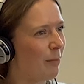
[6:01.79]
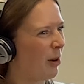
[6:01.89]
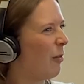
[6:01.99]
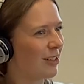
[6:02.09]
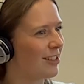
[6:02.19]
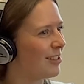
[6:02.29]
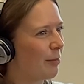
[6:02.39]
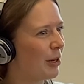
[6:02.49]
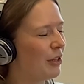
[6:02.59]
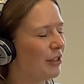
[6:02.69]
had been a while since
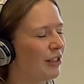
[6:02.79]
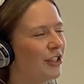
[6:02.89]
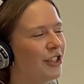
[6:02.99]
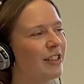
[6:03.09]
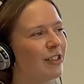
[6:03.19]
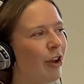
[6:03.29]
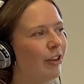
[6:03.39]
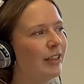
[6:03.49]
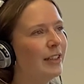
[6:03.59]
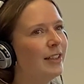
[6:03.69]
I'd been at News Associates.
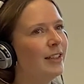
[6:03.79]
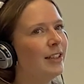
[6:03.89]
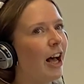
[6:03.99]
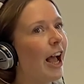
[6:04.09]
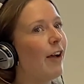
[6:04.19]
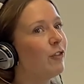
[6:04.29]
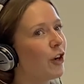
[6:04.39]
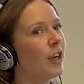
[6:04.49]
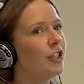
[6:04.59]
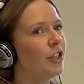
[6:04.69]
So I have
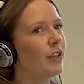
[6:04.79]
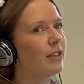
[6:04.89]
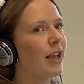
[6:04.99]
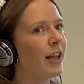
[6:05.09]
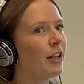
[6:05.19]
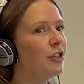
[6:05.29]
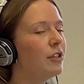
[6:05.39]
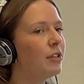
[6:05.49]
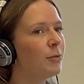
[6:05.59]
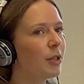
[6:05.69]
tried to use it, and I
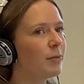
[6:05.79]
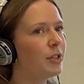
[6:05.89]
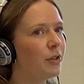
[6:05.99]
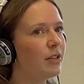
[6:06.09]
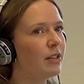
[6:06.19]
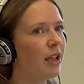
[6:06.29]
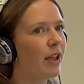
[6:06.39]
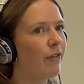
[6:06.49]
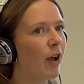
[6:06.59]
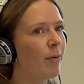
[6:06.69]
do sometimes still use it
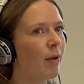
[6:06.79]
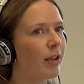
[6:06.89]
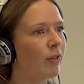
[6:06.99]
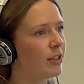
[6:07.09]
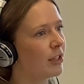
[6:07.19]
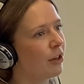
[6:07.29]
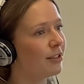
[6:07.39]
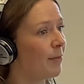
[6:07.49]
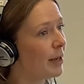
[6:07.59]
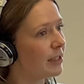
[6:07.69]
if I'm like writing
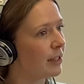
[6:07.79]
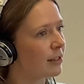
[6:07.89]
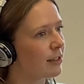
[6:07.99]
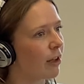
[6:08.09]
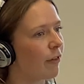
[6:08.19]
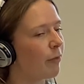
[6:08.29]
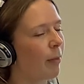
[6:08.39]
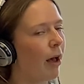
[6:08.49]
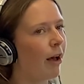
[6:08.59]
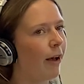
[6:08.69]
notes in meetings and stuff,
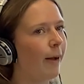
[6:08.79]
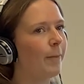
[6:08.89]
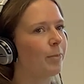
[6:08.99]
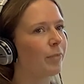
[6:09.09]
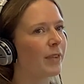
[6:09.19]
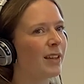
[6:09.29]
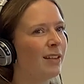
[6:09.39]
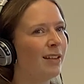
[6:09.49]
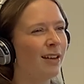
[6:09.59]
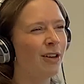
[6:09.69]
but
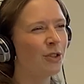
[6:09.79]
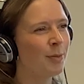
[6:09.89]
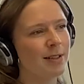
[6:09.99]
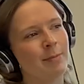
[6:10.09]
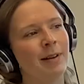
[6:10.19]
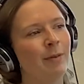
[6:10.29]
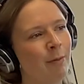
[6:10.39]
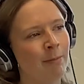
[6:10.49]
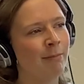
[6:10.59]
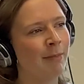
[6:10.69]
100 words a minute
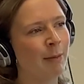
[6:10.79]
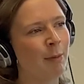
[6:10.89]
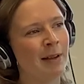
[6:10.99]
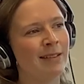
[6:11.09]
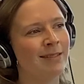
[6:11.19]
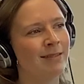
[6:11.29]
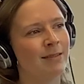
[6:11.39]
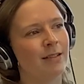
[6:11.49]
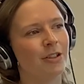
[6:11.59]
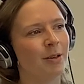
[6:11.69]
would maybe be a
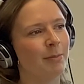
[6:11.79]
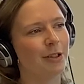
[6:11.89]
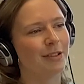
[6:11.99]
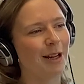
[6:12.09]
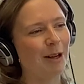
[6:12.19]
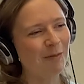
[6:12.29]
touch ambitious now.